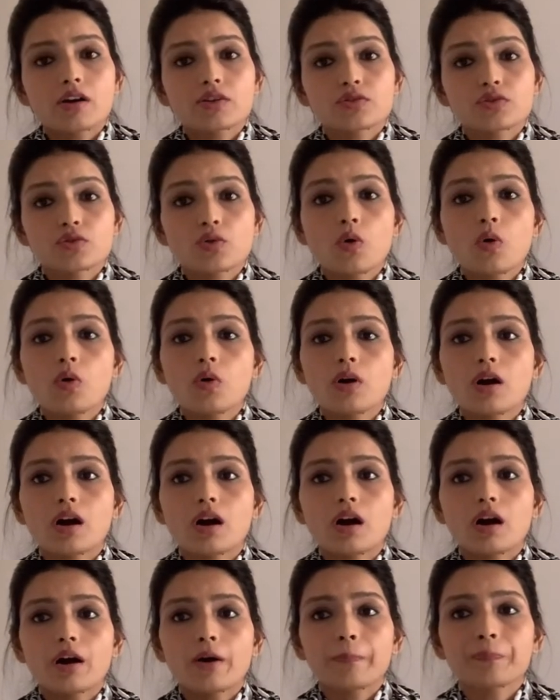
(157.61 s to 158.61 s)
So
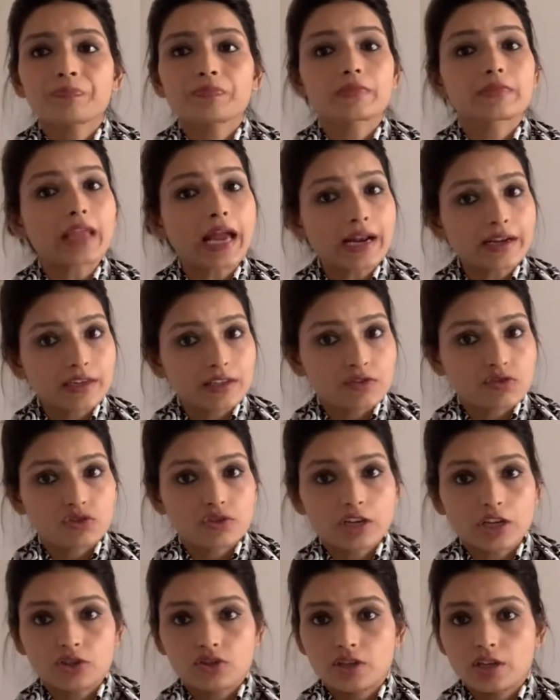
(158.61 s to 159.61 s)
that
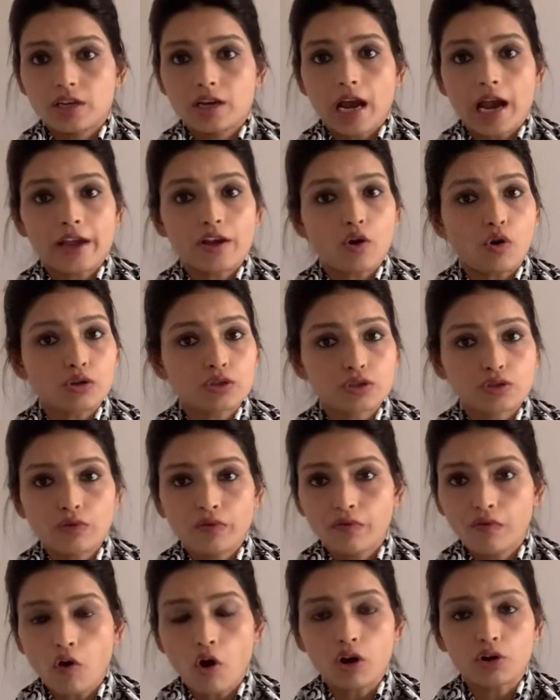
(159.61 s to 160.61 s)
instruction I also
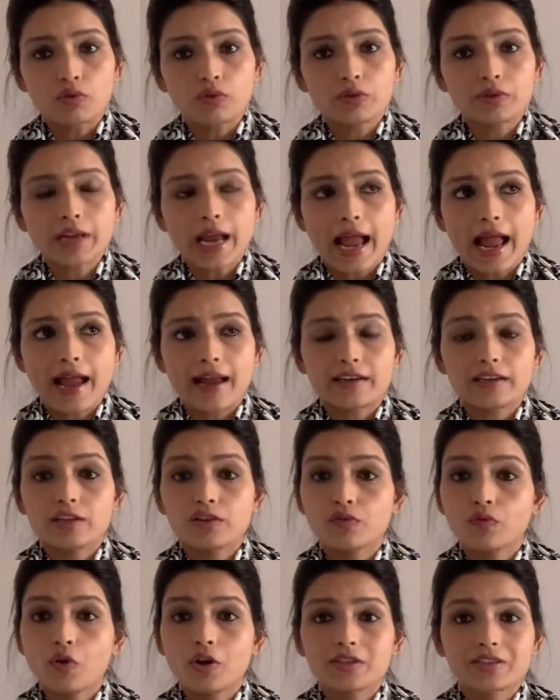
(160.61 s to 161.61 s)
followed, and
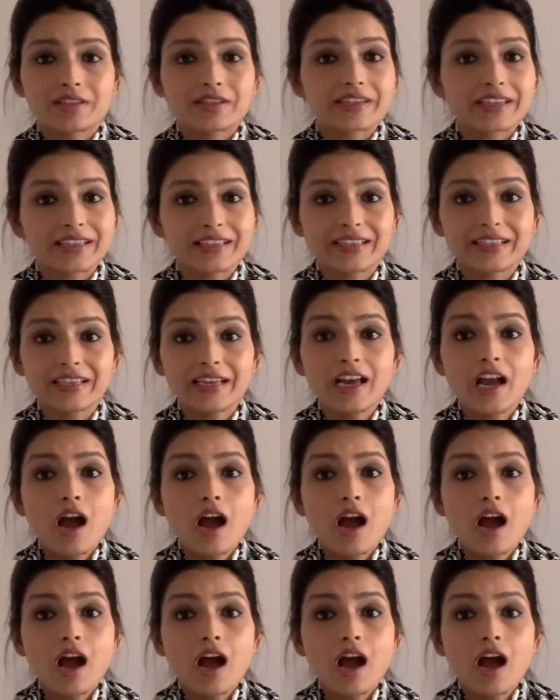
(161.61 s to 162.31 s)
it was really